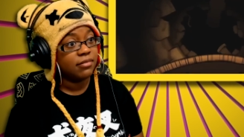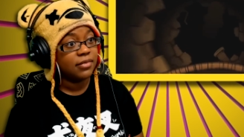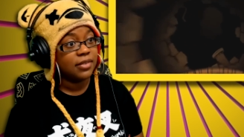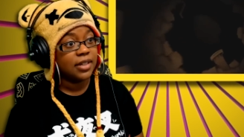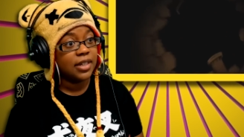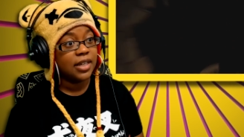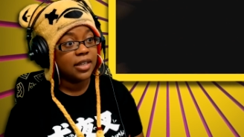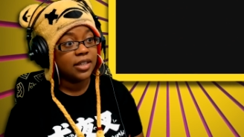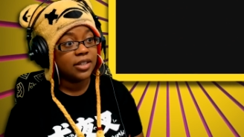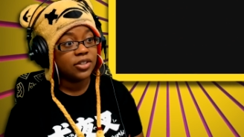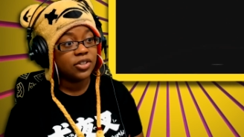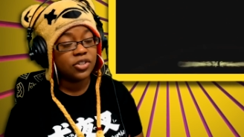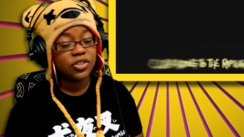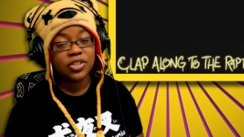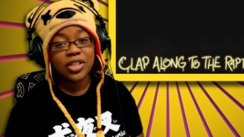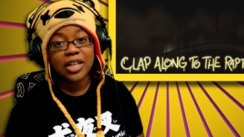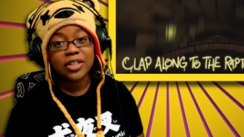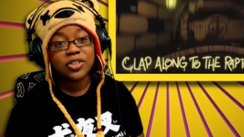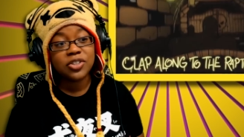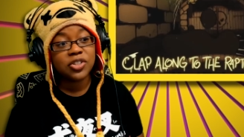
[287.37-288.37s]
Yeah,
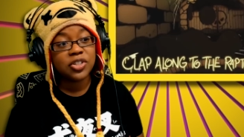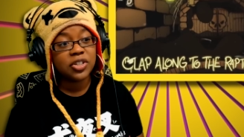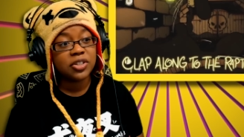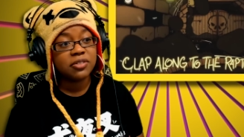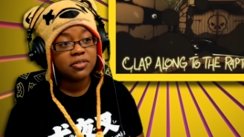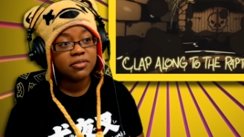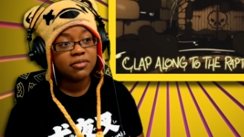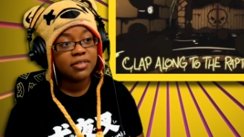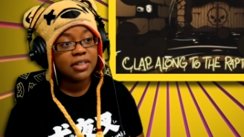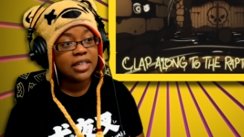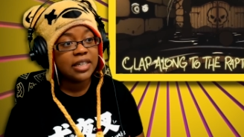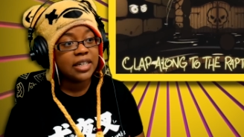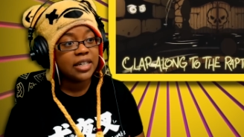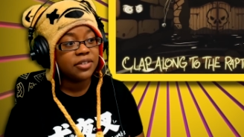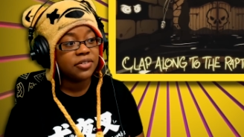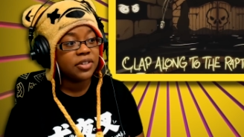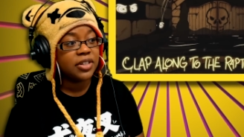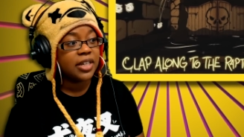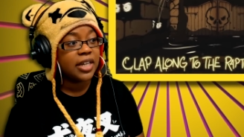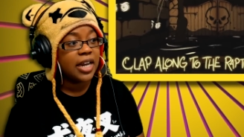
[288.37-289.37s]
that's true. He
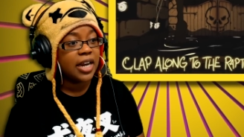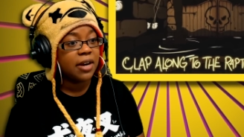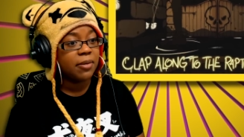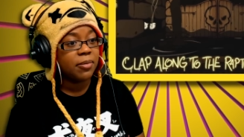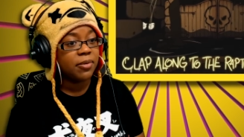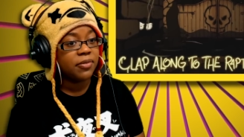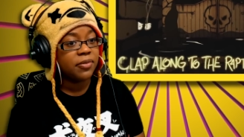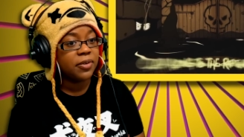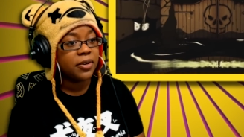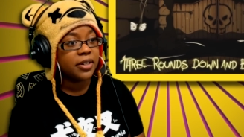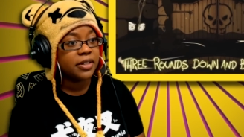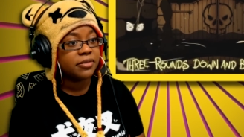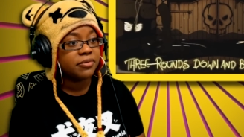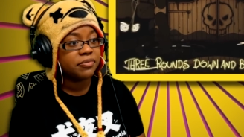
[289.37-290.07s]
didn't really care before.